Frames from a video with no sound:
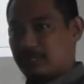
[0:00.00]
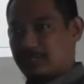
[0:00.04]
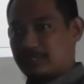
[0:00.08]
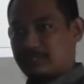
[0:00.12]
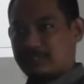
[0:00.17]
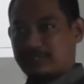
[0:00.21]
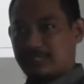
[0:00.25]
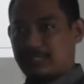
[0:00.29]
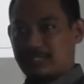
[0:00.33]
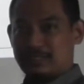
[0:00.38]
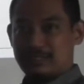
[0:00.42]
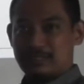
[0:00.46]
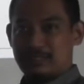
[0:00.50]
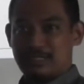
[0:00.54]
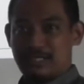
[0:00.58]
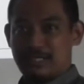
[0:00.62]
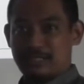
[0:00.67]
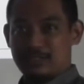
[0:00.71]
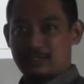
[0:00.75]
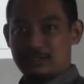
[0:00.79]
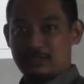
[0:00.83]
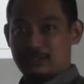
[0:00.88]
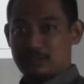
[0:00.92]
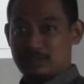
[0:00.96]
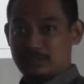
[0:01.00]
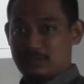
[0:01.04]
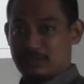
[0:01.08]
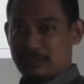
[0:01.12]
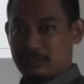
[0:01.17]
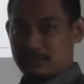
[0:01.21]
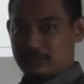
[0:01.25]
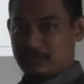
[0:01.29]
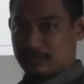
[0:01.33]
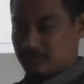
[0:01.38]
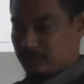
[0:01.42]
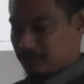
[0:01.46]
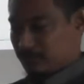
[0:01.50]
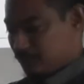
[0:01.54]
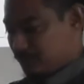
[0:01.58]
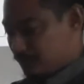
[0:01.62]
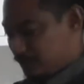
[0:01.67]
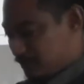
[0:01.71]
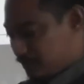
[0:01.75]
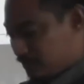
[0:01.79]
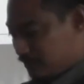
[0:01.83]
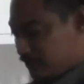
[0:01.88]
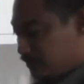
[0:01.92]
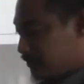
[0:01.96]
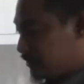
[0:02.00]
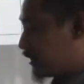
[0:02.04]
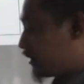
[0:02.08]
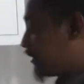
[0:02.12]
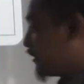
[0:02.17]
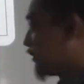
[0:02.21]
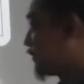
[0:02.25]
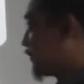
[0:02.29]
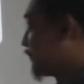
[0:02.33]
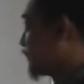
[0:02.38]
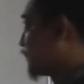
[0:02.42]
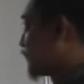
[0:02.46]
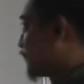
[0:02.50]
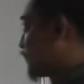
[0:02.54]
understand the rest? Right? It's not clear.